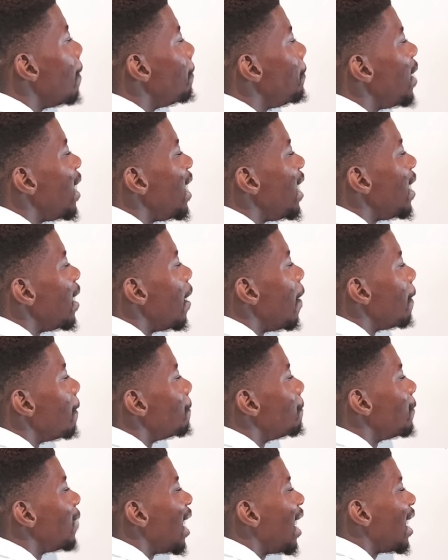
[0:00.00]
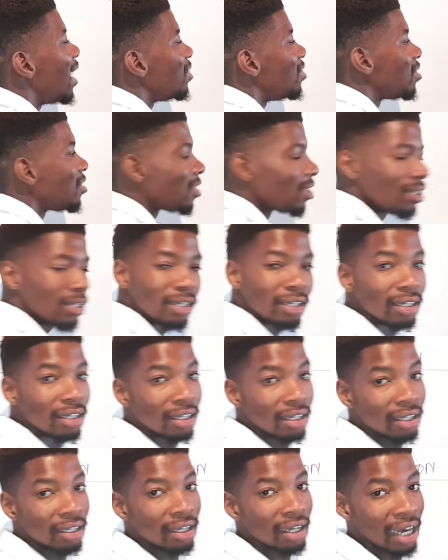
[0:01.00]
per month,
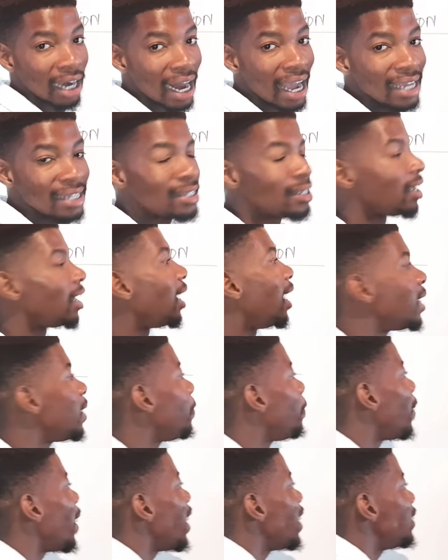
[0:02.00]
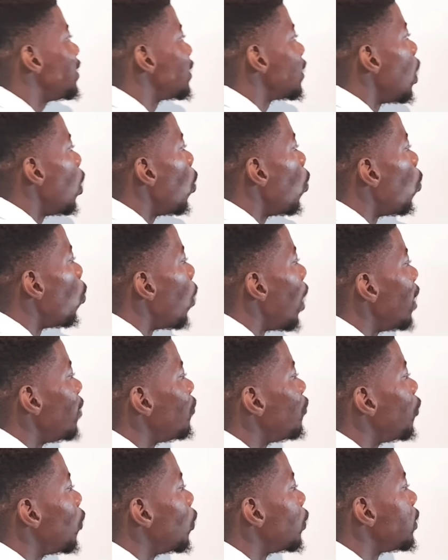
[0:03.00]
right? He pays one hundred
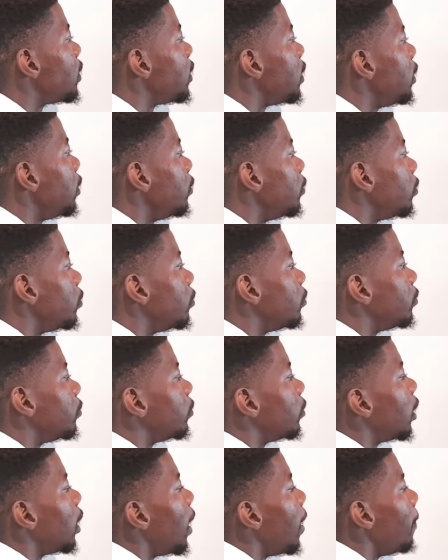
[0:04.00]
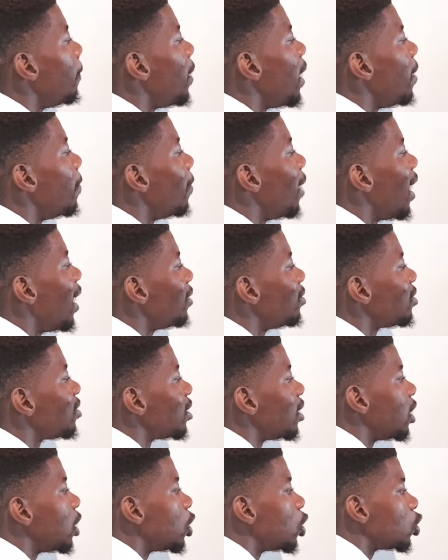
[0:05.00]
forty per month
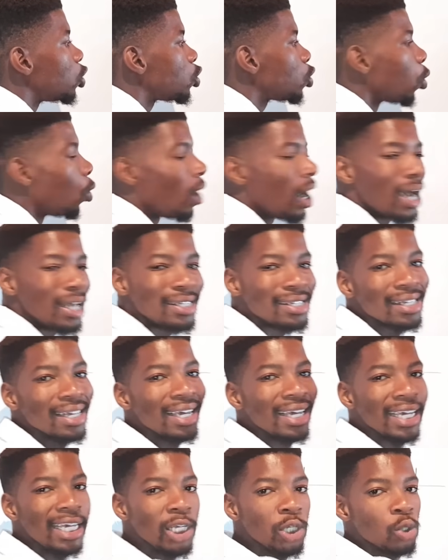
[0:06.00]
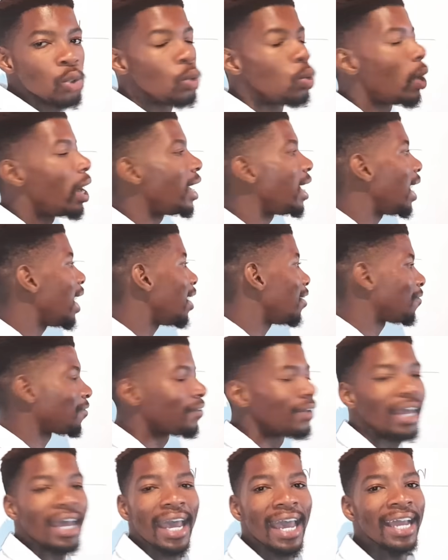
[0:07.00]
towards his U I F,
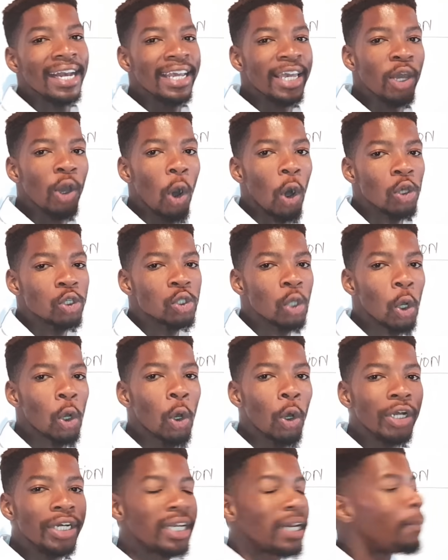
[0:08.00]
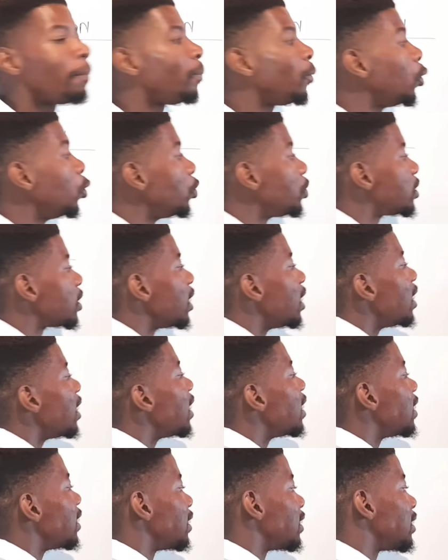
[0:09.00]
and he also contributes
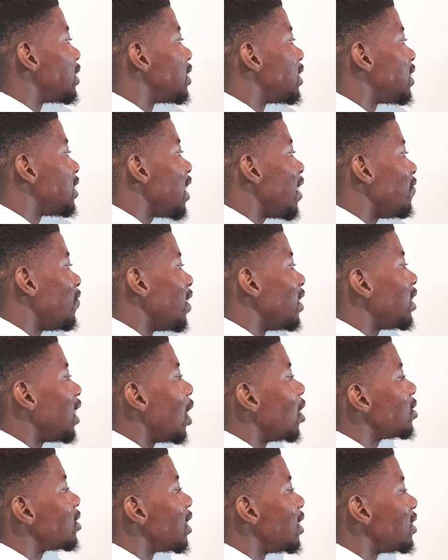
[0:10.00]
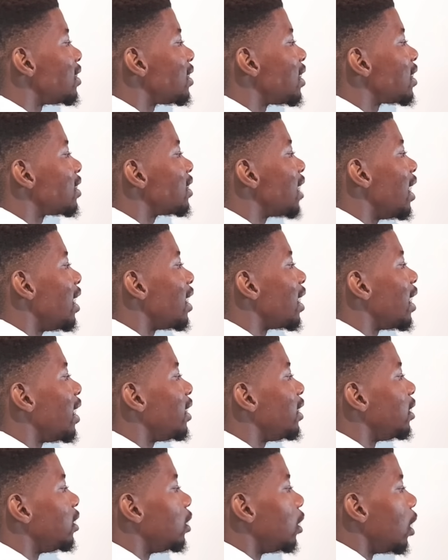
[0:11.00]
seven thousand six
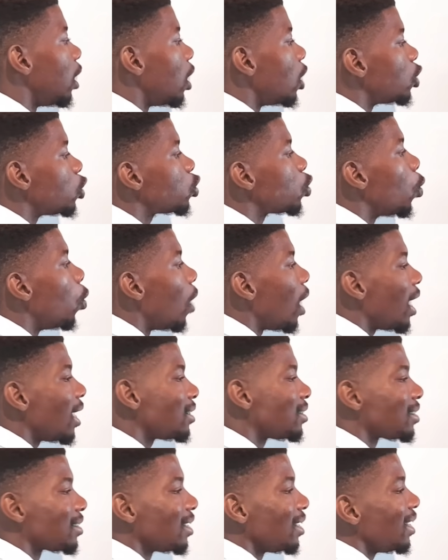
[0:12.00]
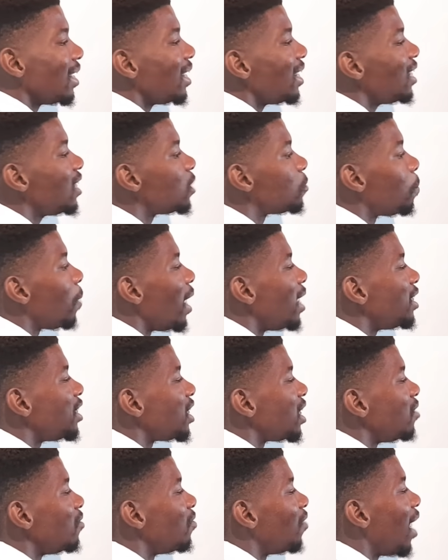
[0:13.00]
hundred towards his
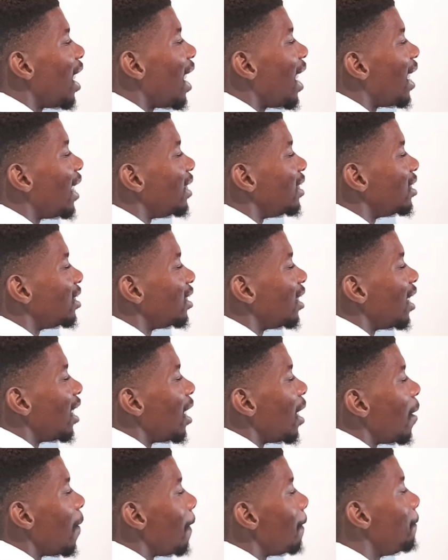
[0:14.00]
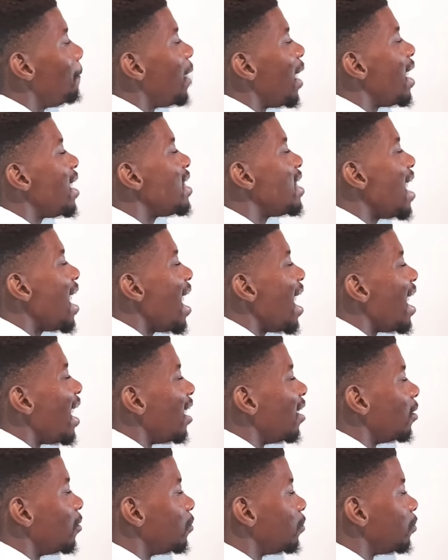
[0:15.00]
pension fund per year.